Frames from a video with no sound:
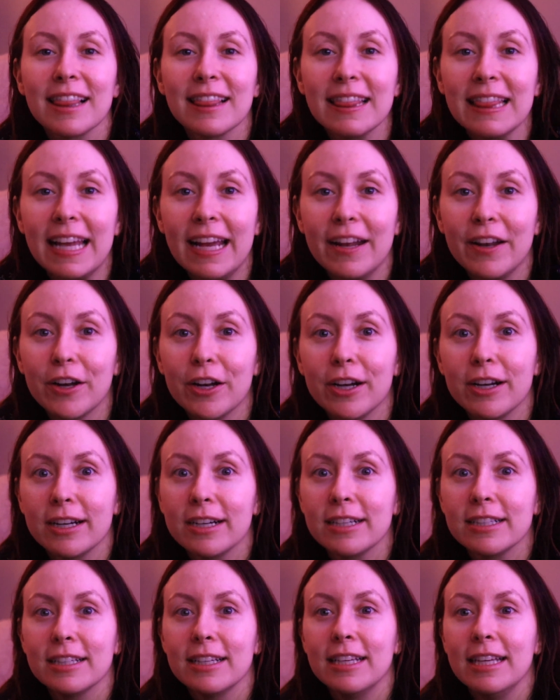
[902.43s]

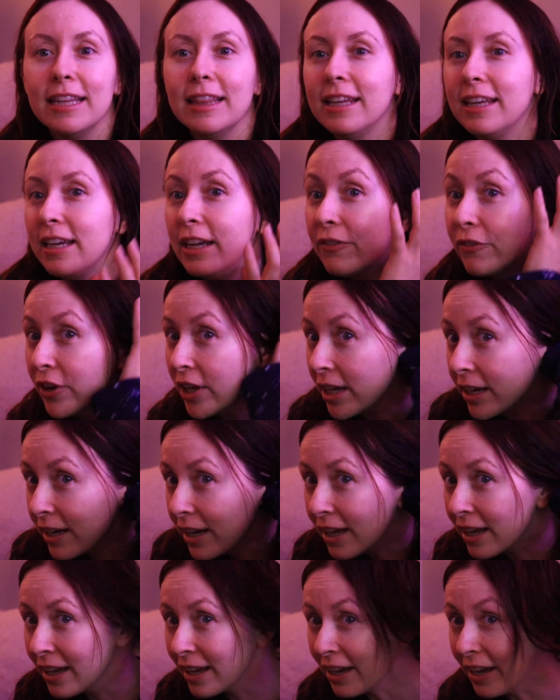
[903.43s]
later in the evening.
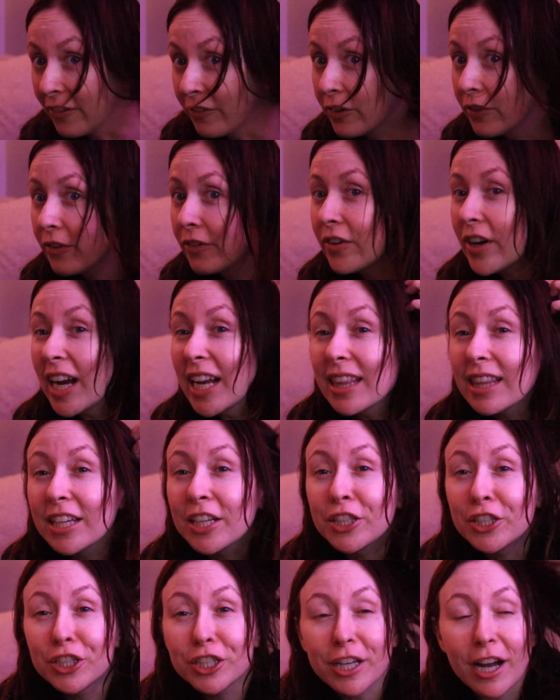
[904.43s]
I've finally
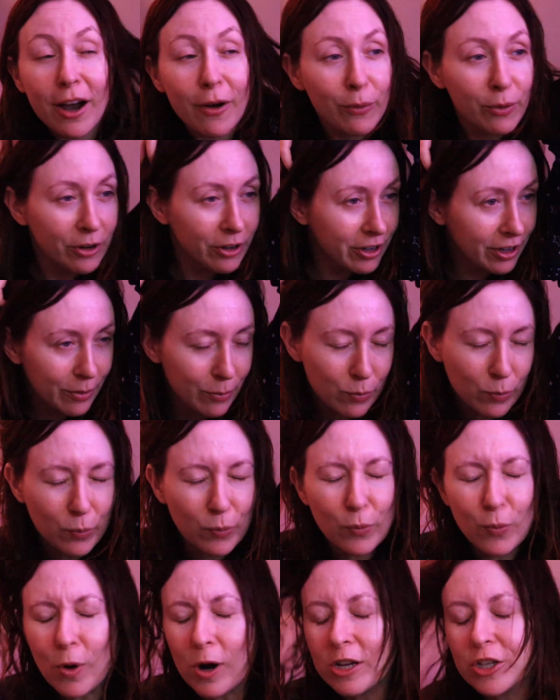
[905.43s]
showered and
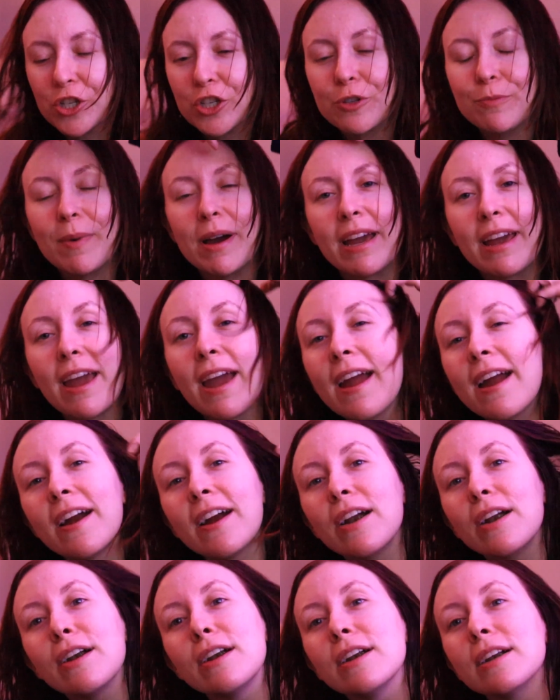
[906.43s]
washed my
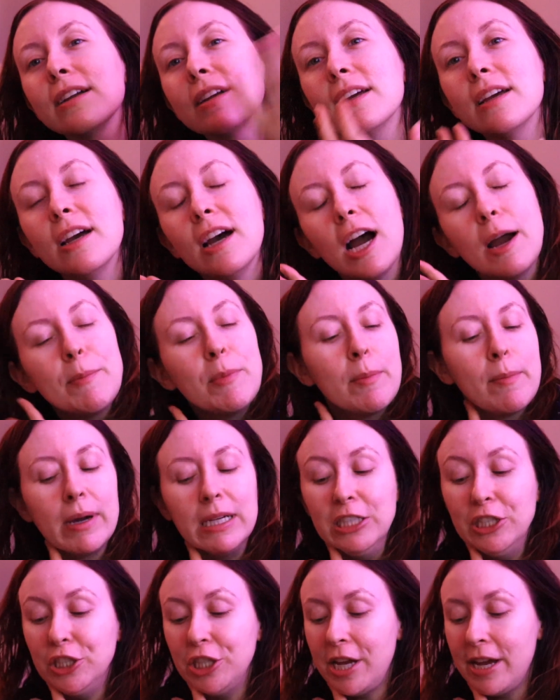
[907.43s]
hair. I'm in
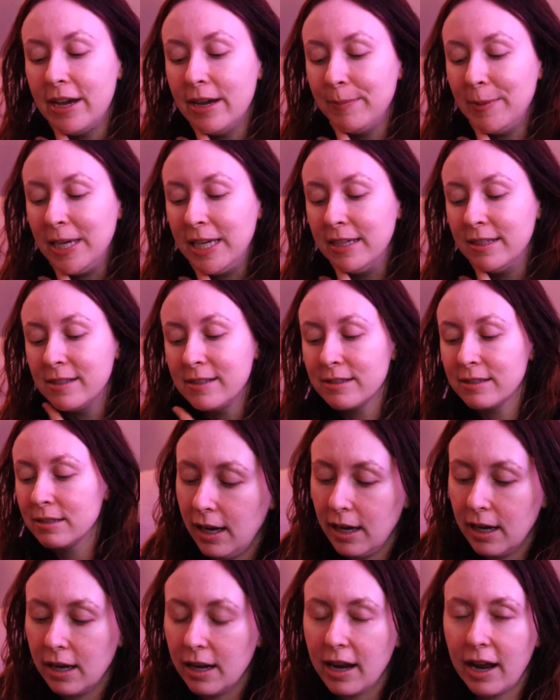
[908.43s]
my jammies
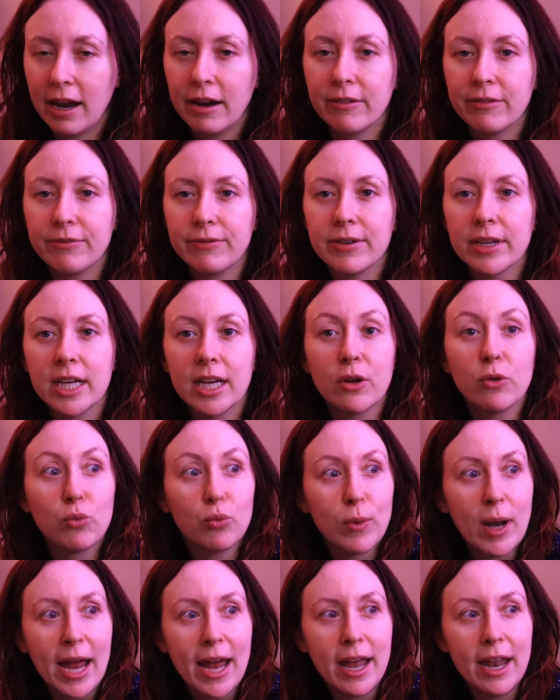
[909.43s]
and I've
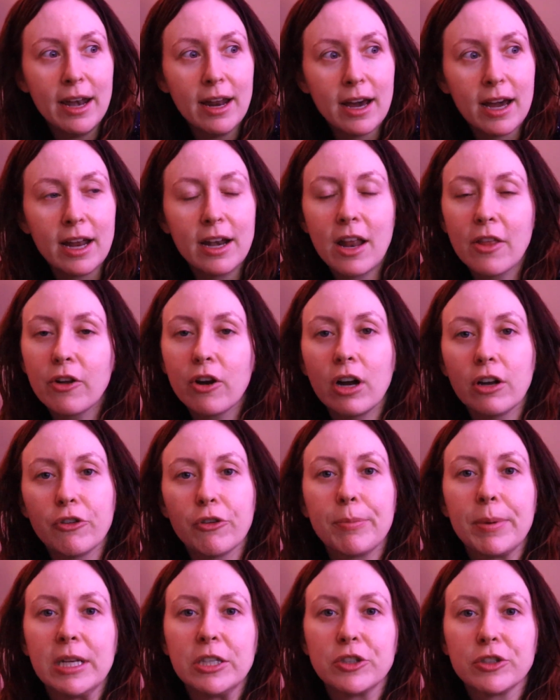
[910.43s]
read another
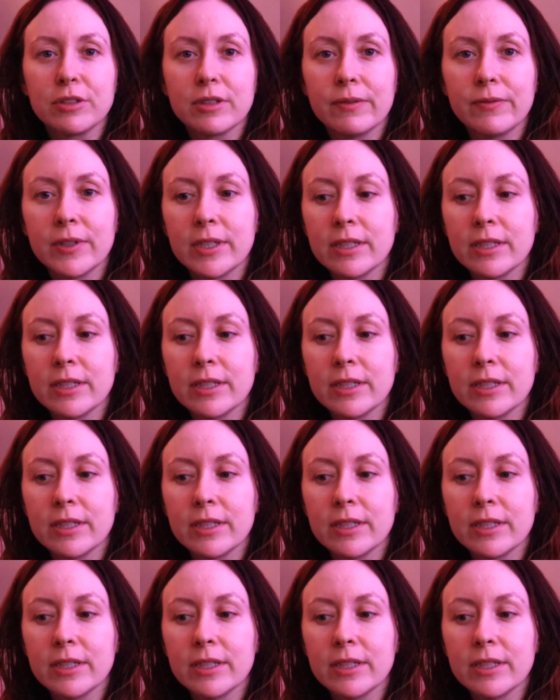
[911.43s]
100 pages of